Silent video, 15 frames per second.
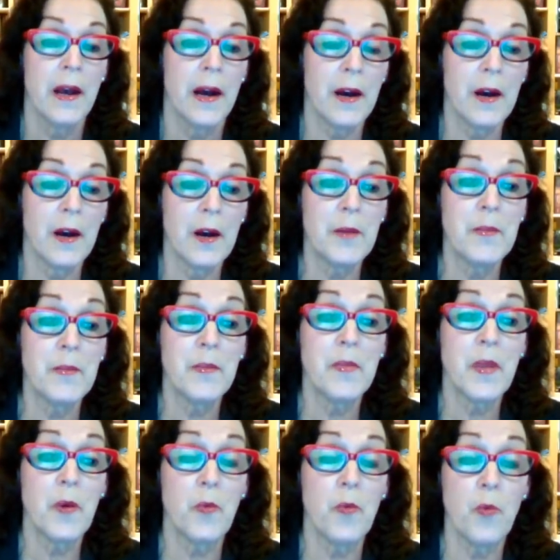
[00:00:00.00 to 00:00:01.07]

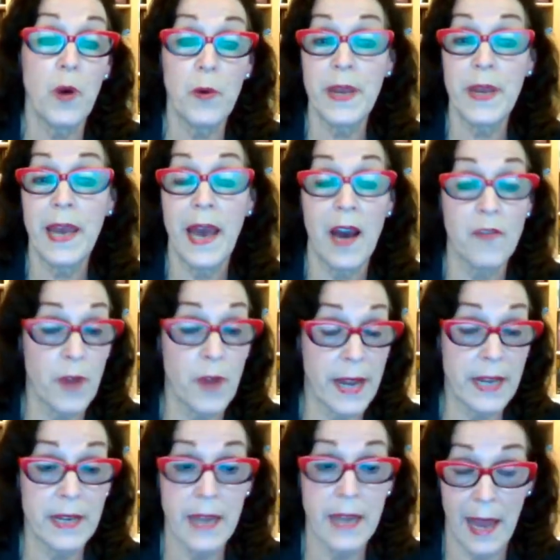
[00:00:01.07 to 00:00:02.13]
Um, what we have
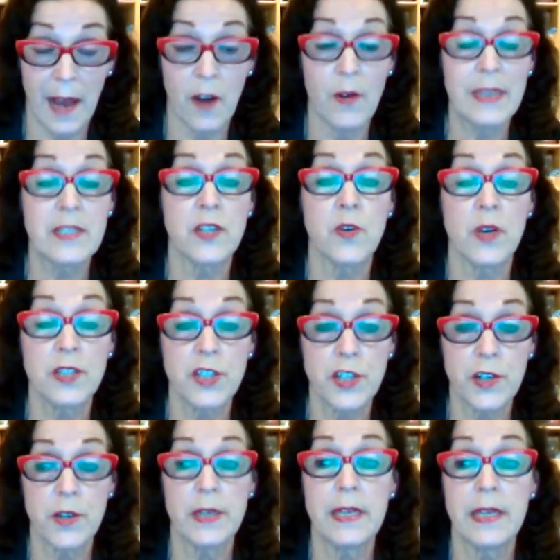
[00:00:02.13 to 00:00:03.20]
right now as an
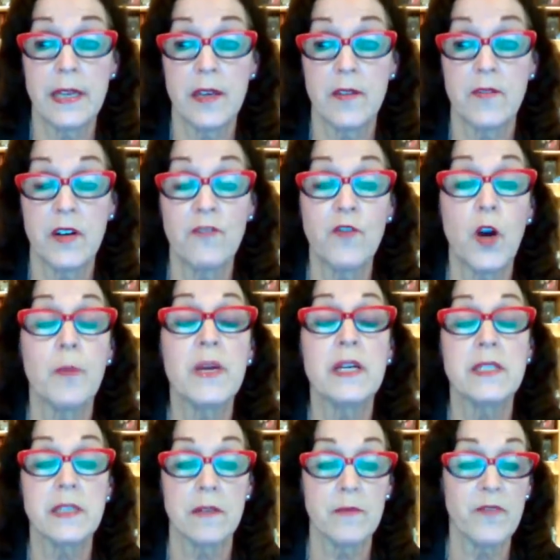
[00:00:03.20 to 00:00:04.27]
alternative, a pharmac
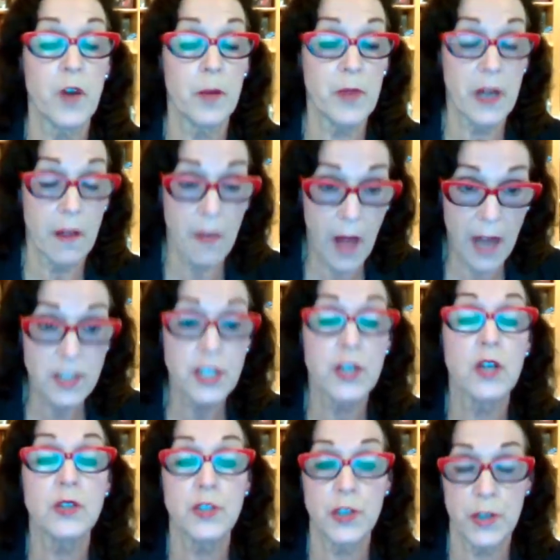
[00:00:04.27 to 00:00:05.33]
pharmacologic
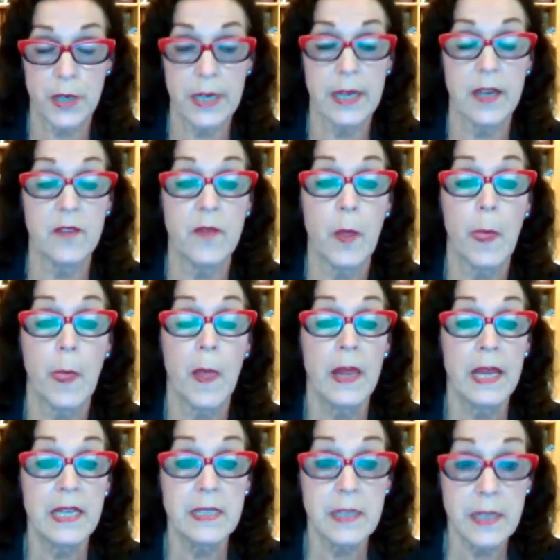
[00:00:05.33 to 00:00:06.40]
alternative,
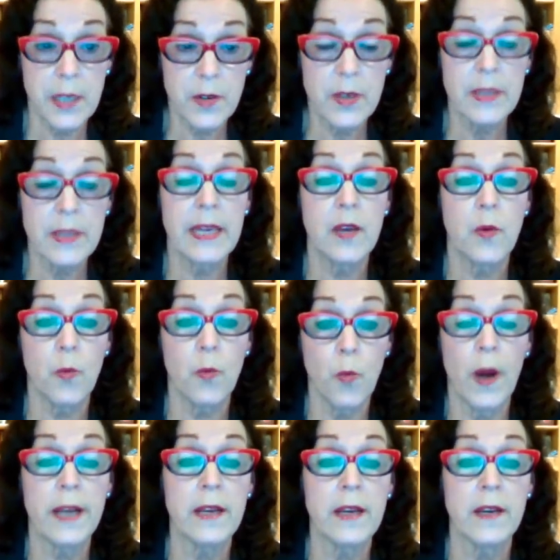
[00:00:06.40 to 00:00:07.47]
is literally
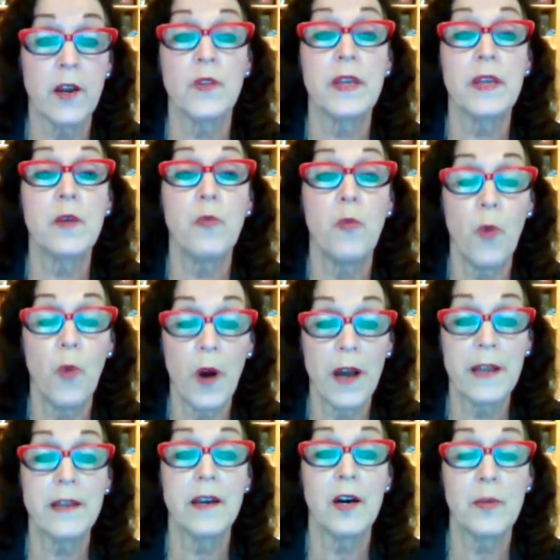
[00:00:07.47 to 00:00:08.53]
one and only
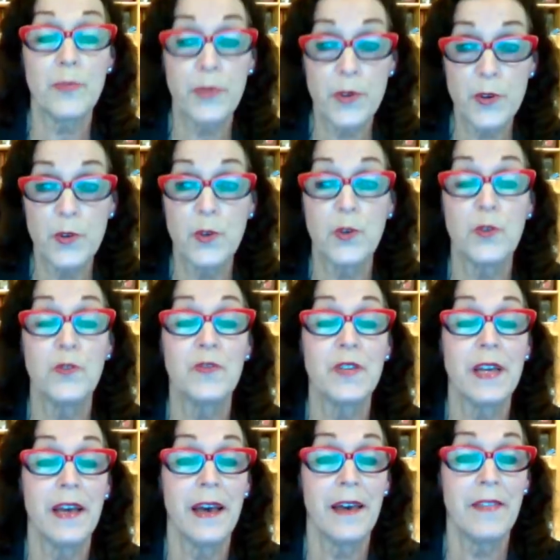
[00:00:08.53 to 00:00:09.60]
one approved
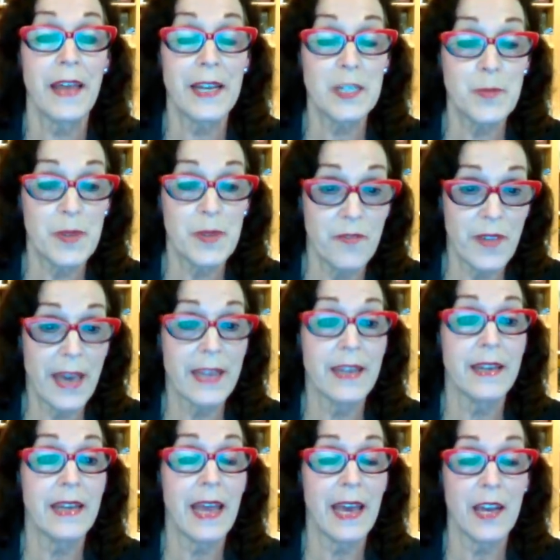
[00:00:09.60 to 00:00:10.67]
that has been
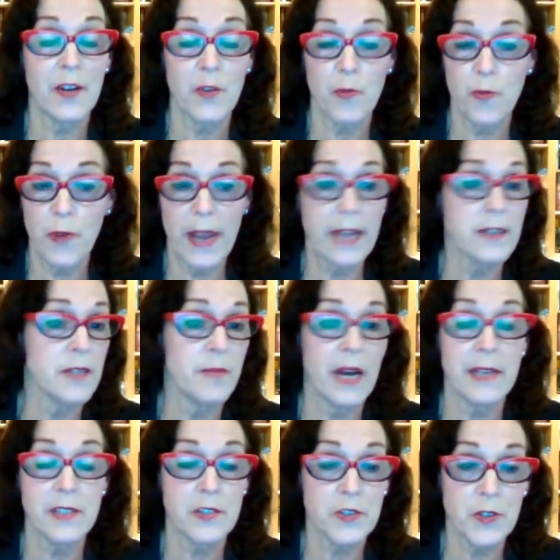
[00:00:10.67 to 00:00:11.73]
vetted and a
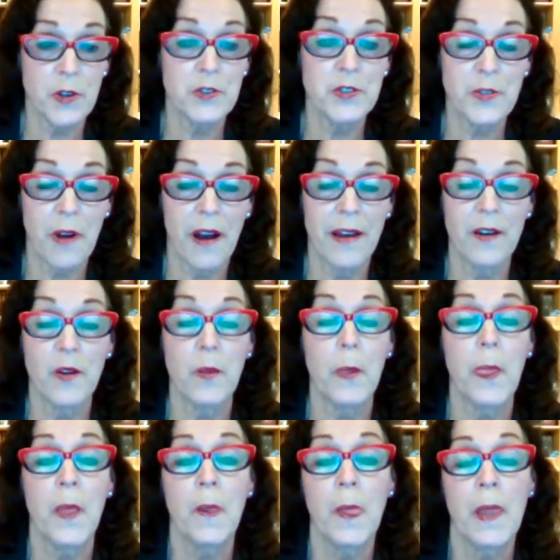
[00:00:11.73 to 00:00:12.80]
randomized controlled trial.
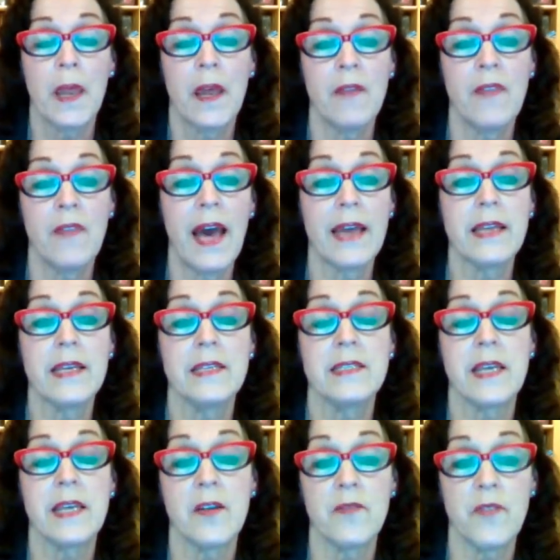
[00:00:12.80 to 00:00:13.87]
And that
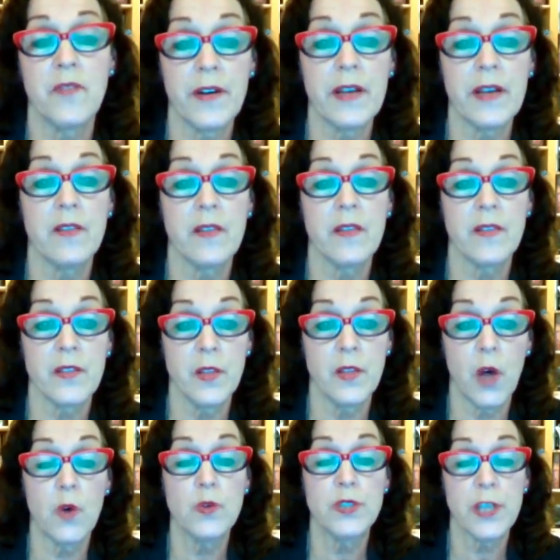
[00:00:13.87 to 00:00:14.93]
is a very
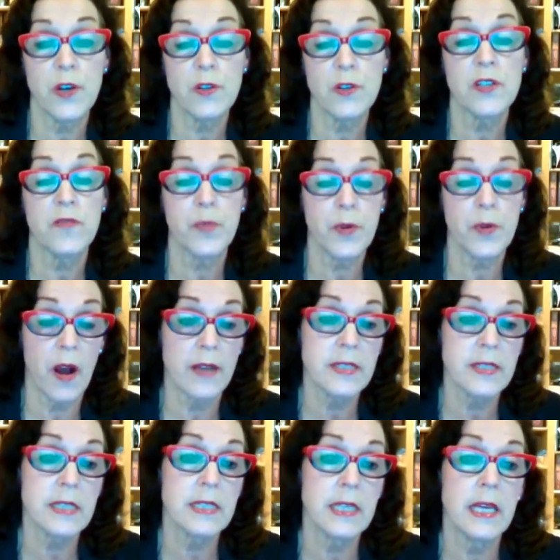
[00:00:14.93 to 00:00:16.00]
low dose of
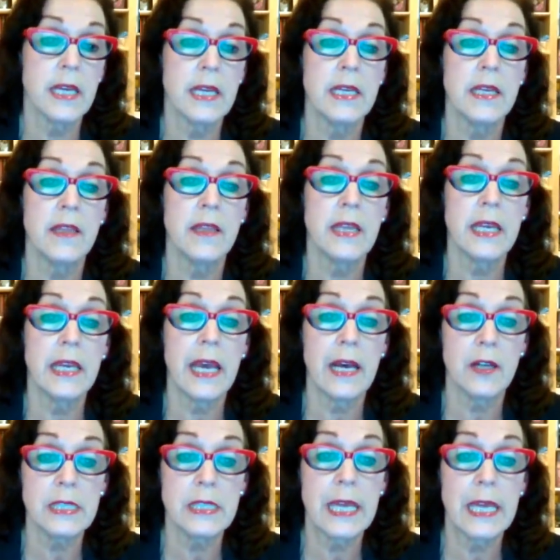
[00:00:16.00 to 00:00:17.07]
paroxetine, the
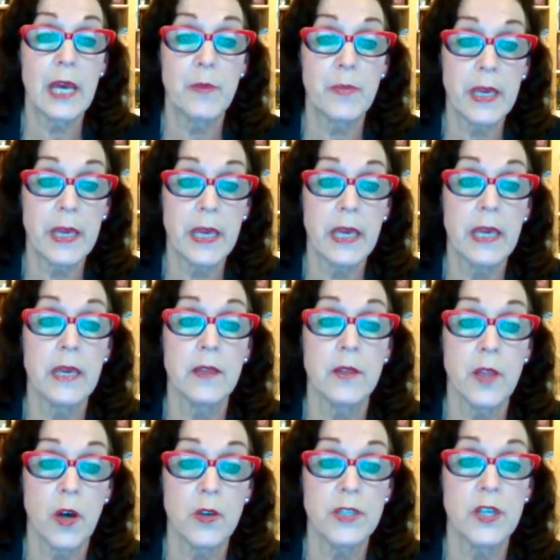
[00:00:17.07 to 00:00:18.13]
LDMP
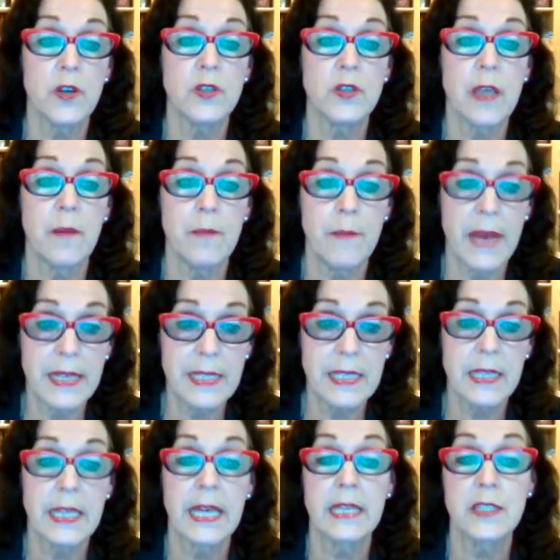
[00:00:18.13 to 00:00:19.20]
low dose
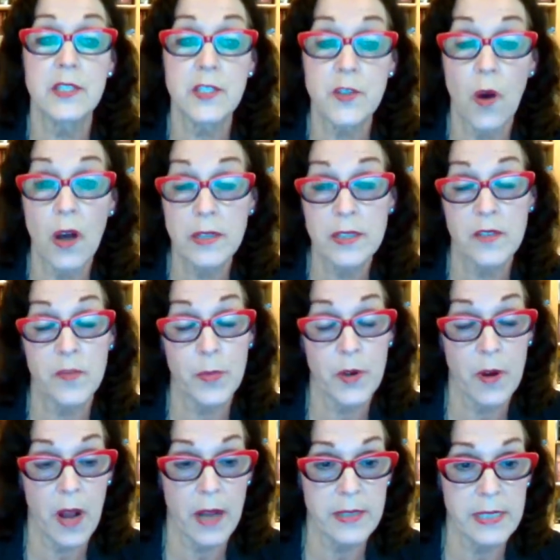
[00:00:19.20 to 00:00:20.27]
mesylate salt of
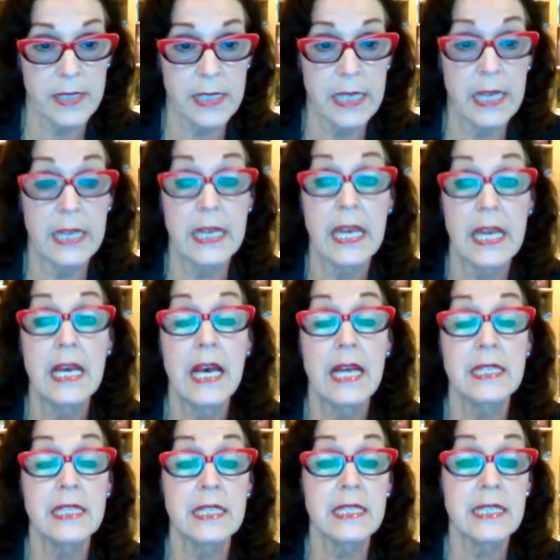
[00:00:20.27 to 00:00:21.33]
paroxetine.
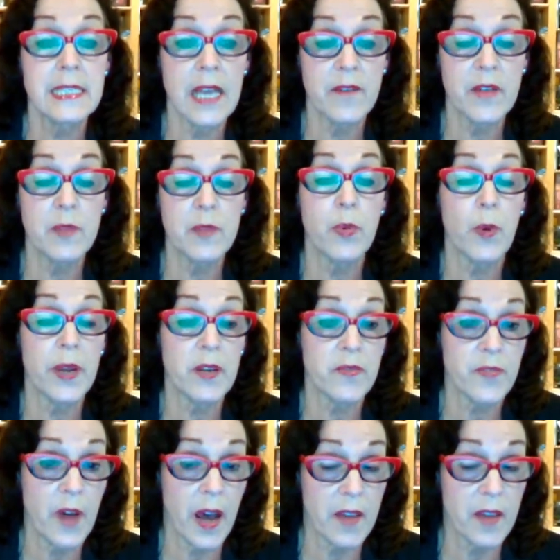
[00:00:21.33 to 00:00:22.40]
It's a
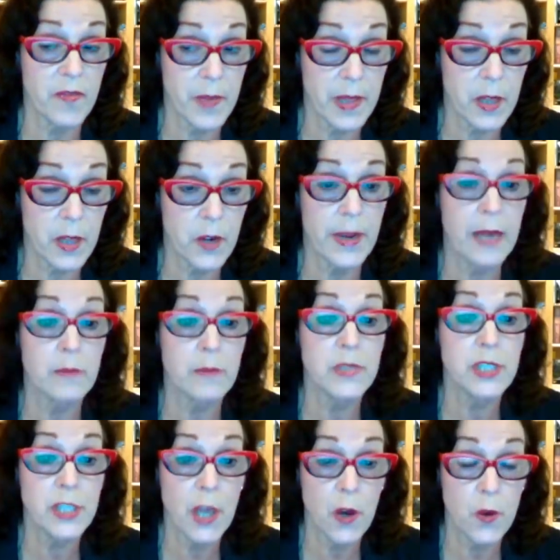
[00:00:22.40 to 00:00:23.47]
7.5 milligram
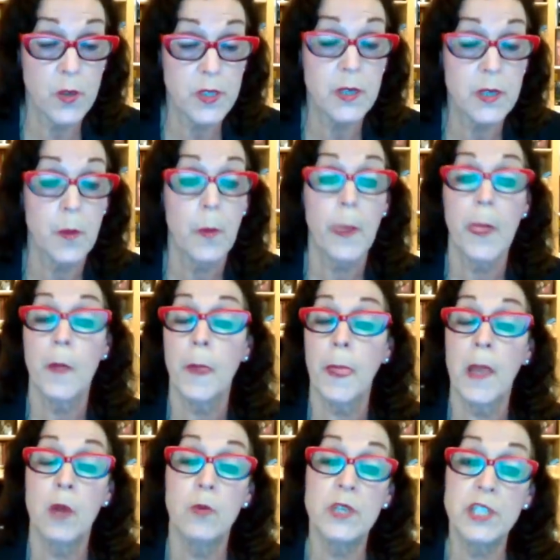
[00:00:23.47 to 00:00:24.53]
dose,
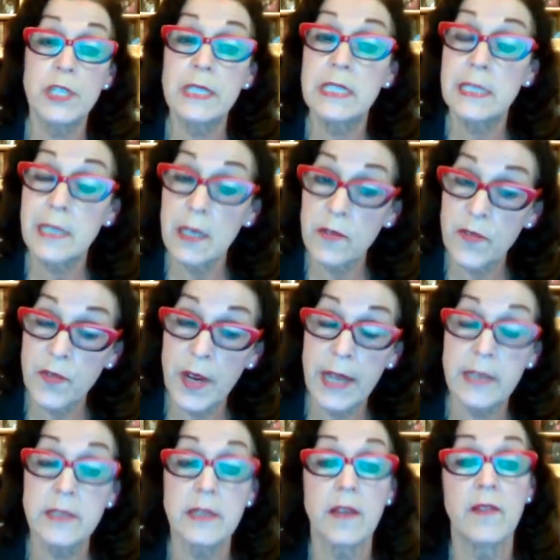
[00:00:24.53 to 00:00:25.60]
which is
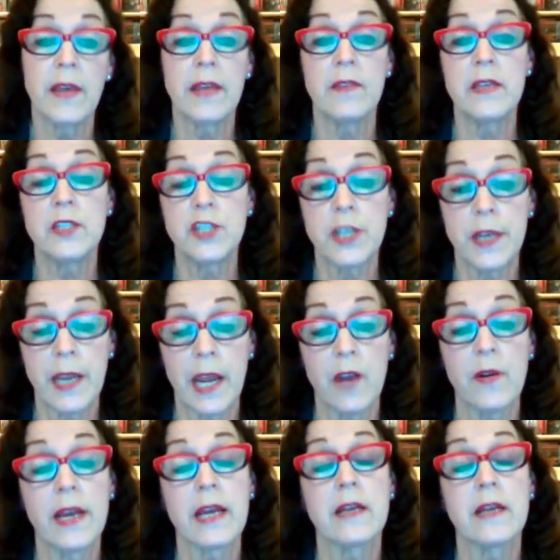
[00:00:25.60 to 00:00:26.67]
different than the
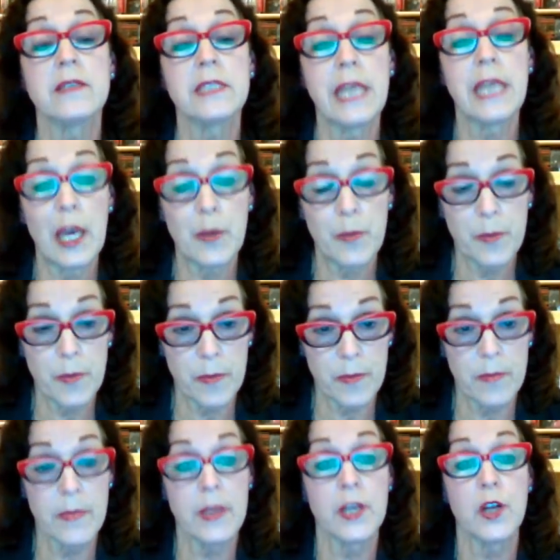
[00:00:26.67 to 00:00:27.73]
generic 10
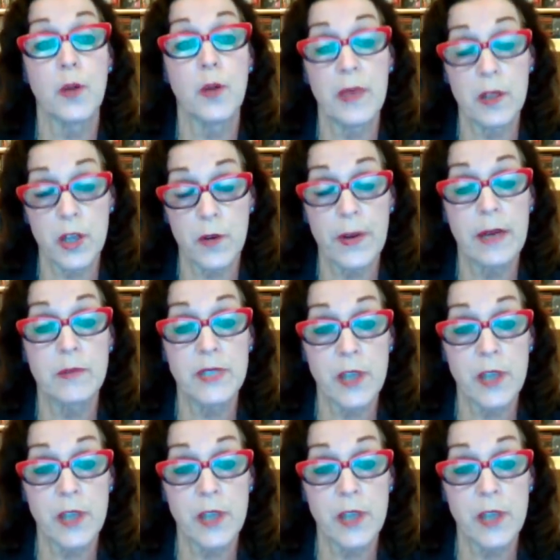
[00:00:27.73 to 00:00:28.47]
you know, milligram